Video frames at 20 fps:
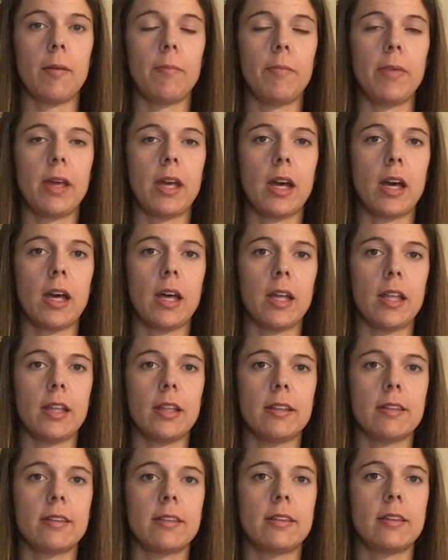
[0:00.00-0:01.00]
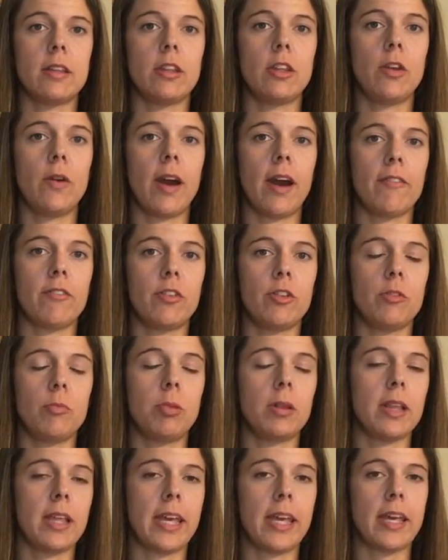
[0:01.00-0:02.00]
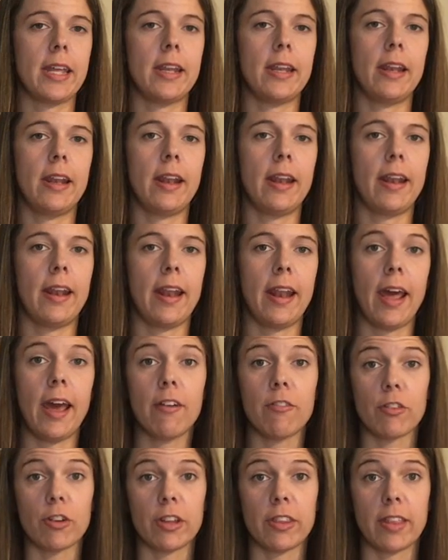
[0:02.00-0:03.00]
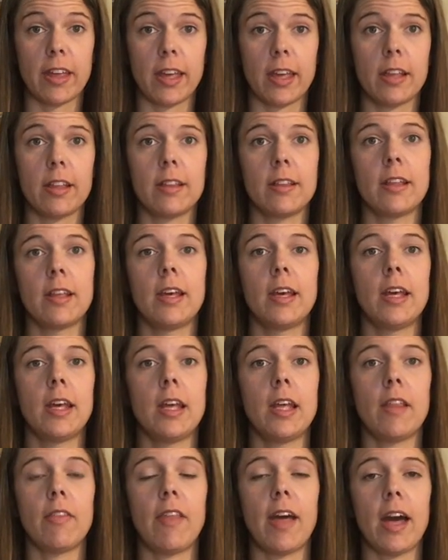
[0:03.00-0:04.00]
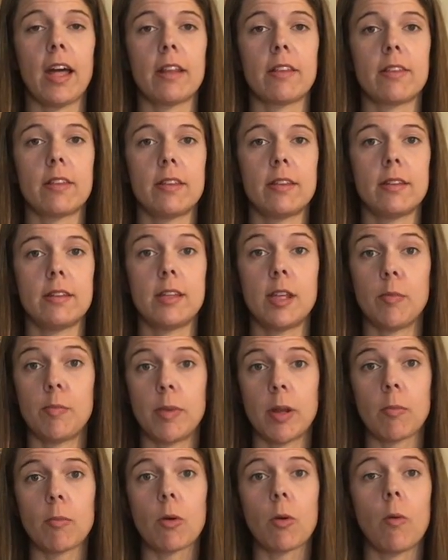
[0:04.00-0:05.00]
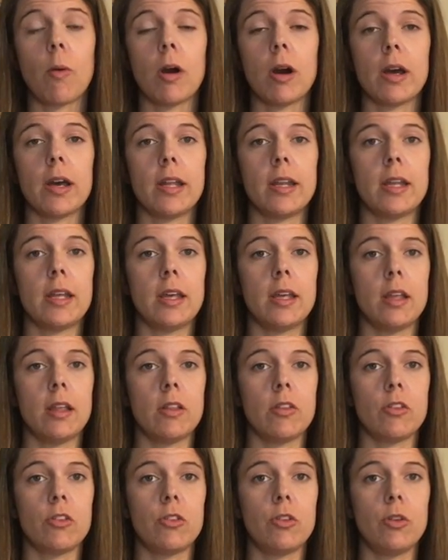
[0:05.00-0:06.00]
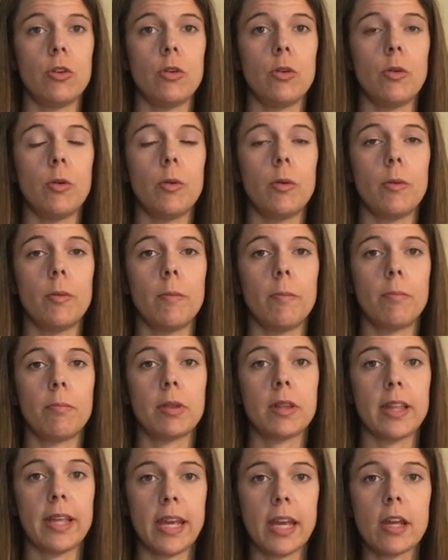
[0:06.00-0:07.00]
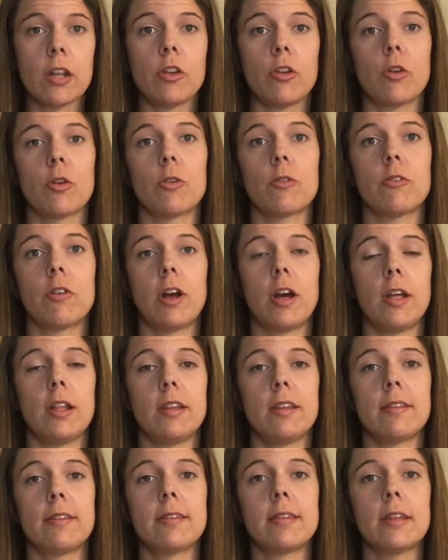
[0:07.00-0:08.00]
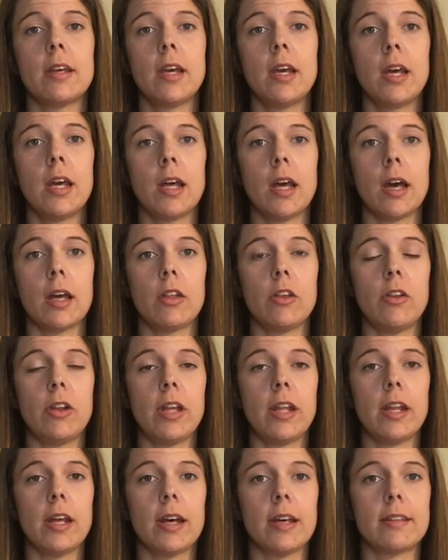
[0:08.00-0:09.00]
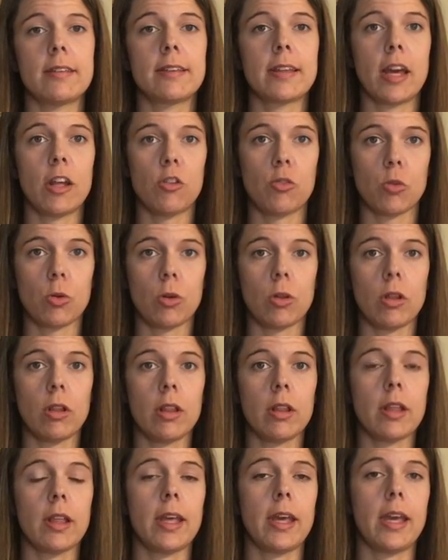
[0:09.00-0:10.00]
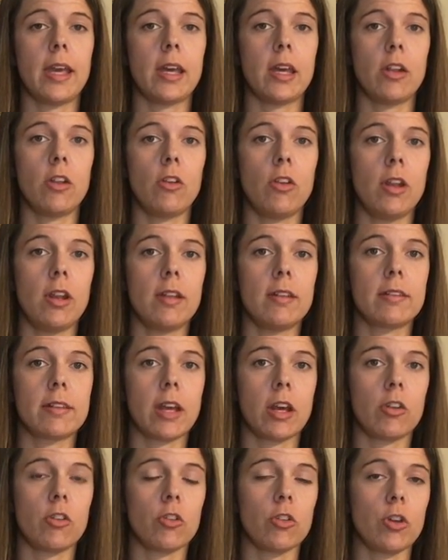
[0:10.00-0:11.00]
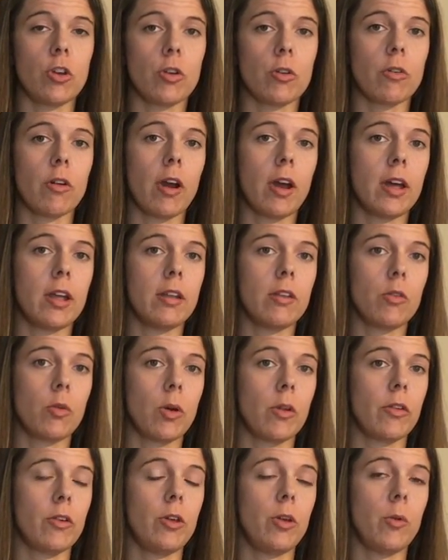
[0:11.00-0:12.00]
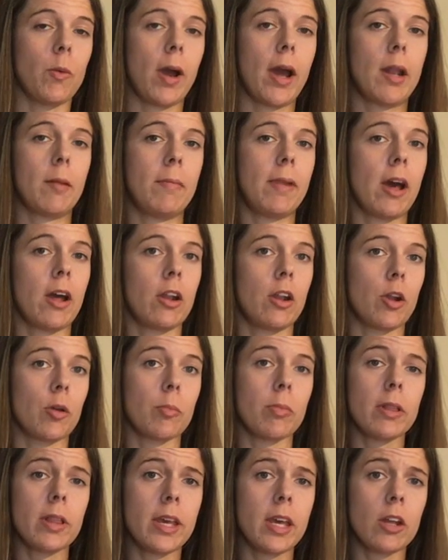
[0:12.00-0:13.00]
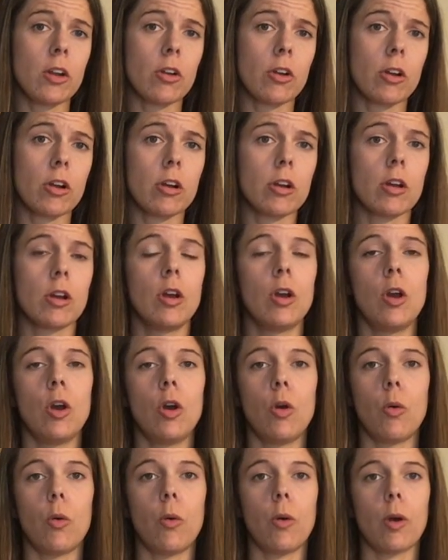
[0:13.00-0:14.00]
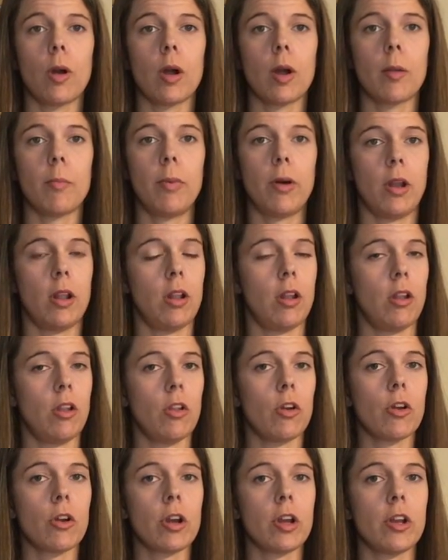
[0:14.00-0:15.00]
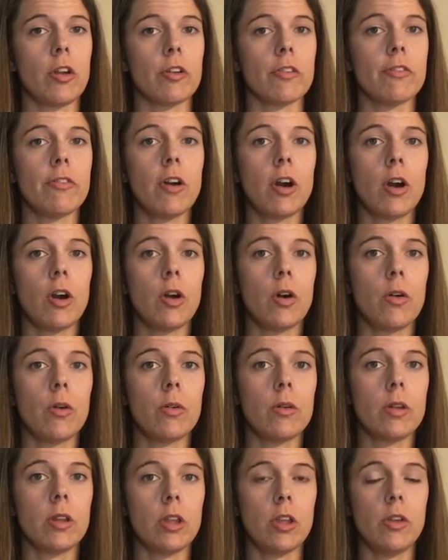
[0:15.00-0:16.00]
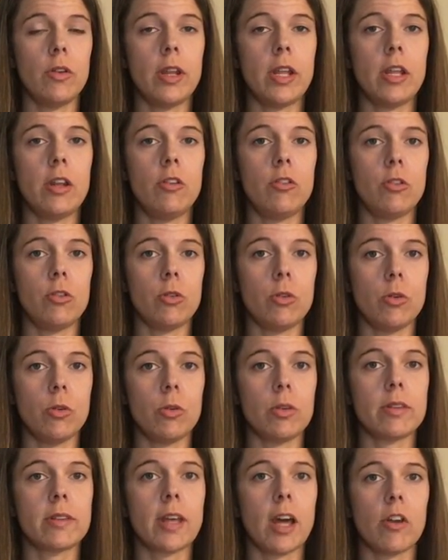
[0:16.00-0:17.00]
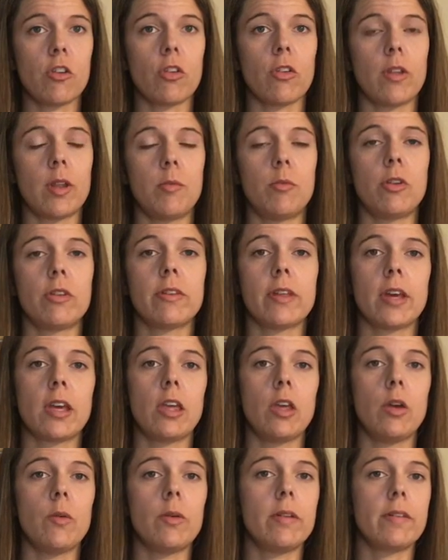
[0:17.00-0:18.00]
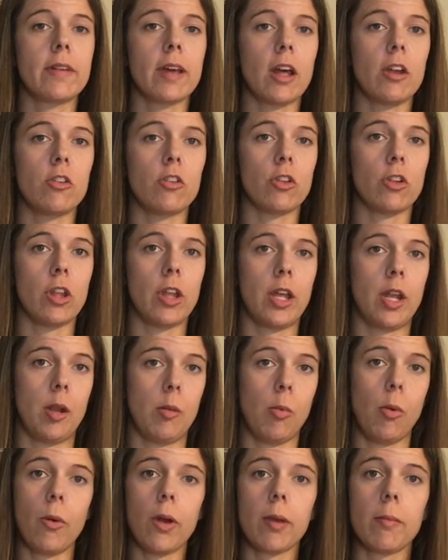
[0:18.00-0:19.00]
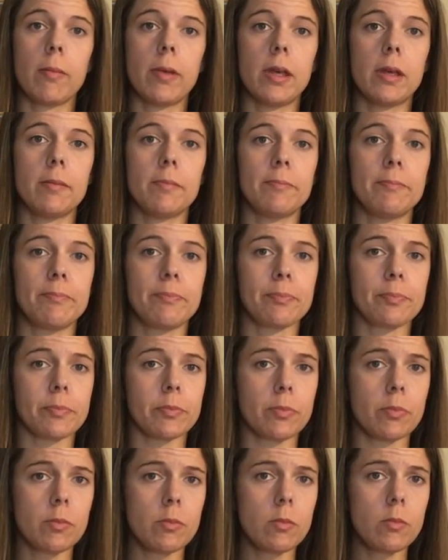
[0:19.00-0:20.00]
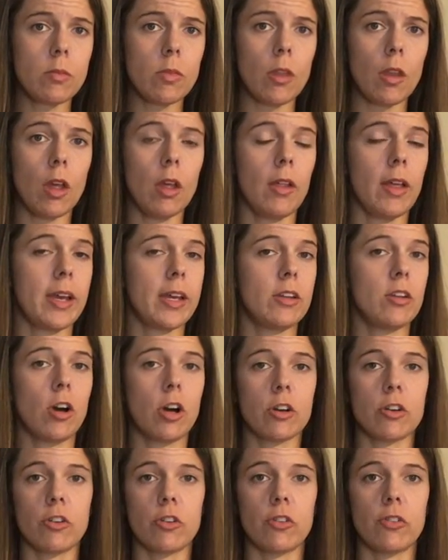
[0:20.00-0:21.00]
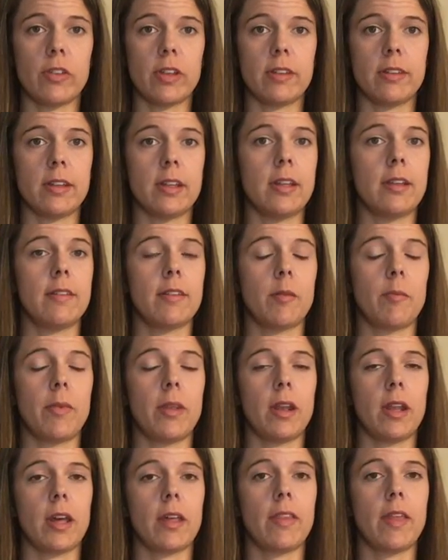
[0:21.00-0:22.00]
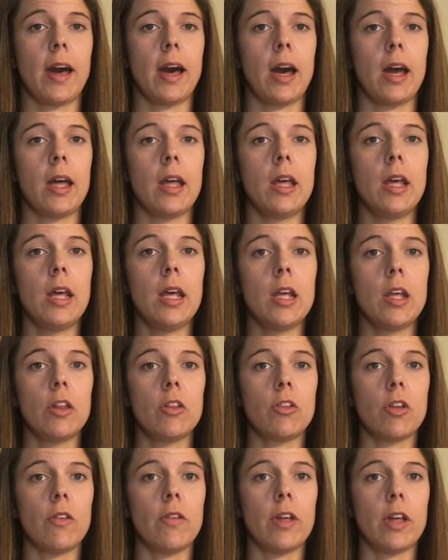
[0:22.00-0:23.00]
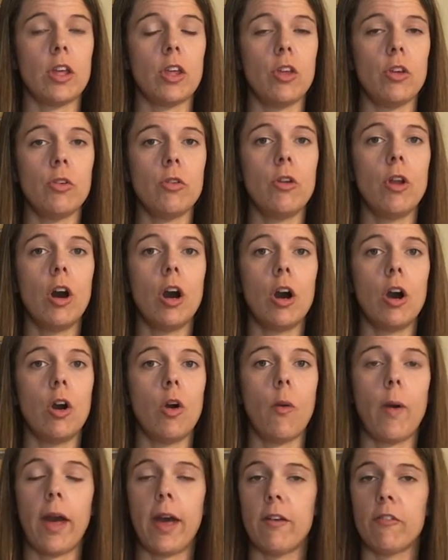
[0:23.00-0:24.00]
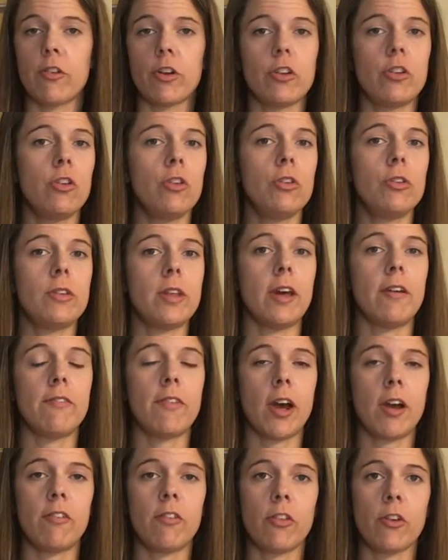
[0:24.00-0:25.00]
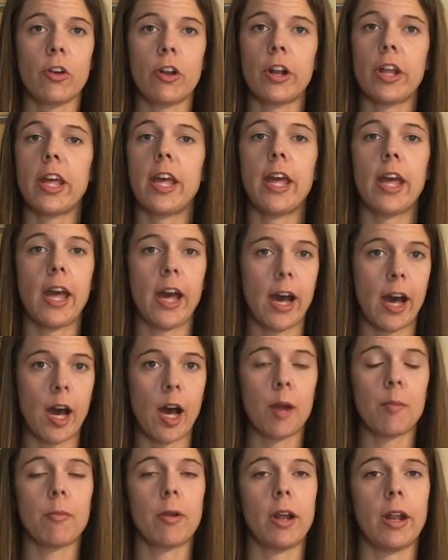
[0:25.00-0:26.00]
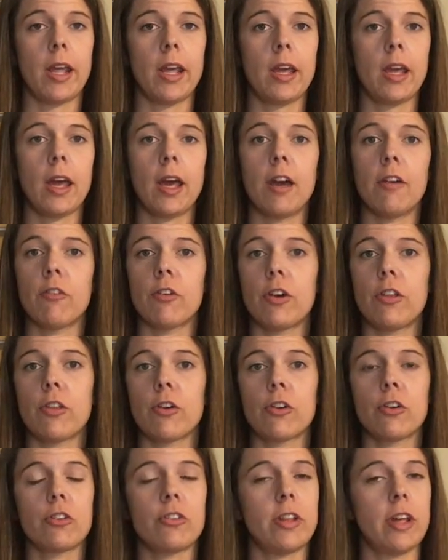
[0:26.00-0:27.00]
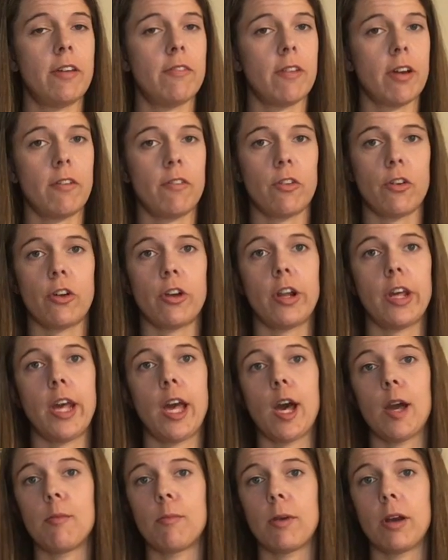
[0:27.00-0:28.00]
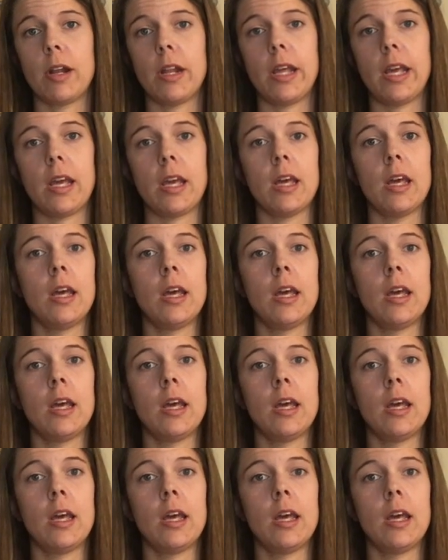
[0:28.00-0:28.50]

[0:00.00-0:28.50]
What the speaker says: because you have to plan everything. That's tip number one, is to plan your runs. You need a schedule, and you need to schedule your runs, whether you write them down in your planner or put an alert in your phone. You need to schedule them just like you would schedule an appointment, like a doctor's visit, something like that, so that you know every Tuesday at 5:30 I'm running, every Thursday at 5:30 I'm running,